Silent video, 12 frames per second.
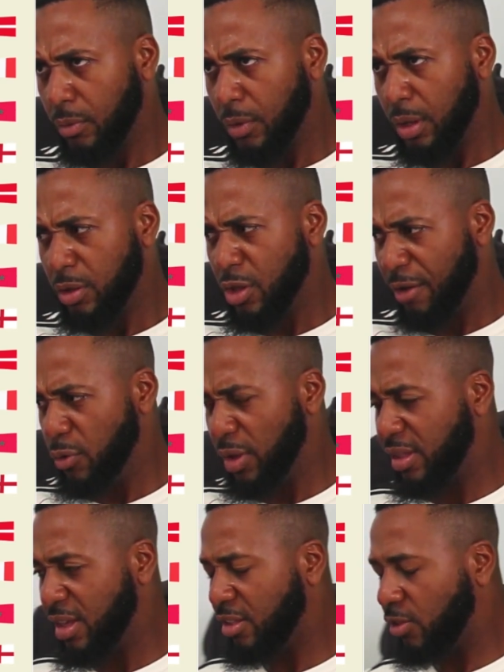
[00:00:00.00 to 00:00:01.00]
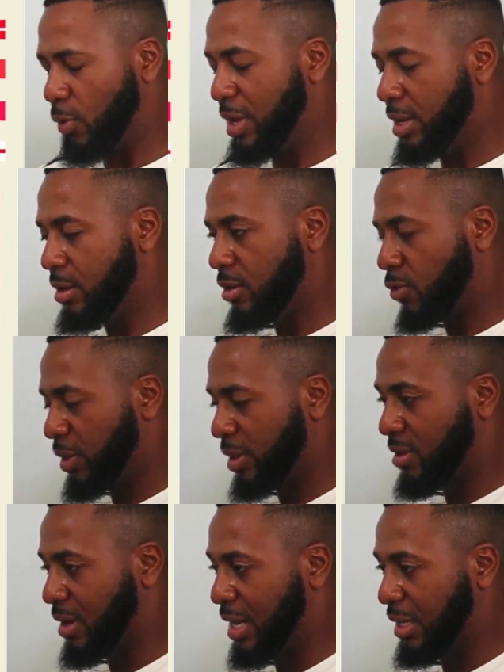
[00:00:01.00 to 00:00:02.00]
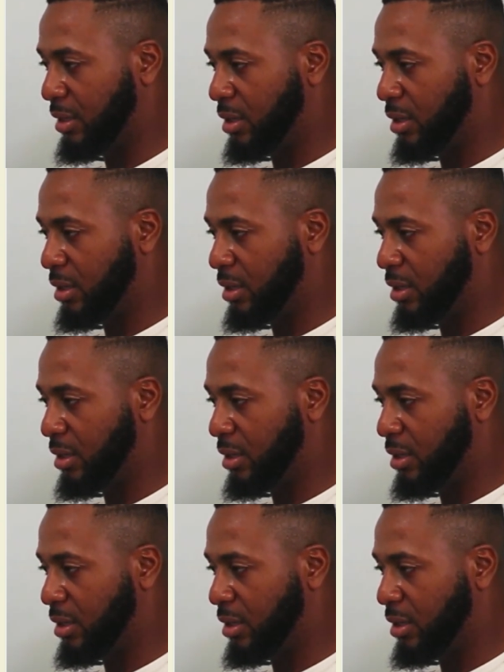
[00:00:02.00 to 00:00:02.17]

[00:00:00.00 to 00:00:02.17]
You have USA, Sweden, Switzerland,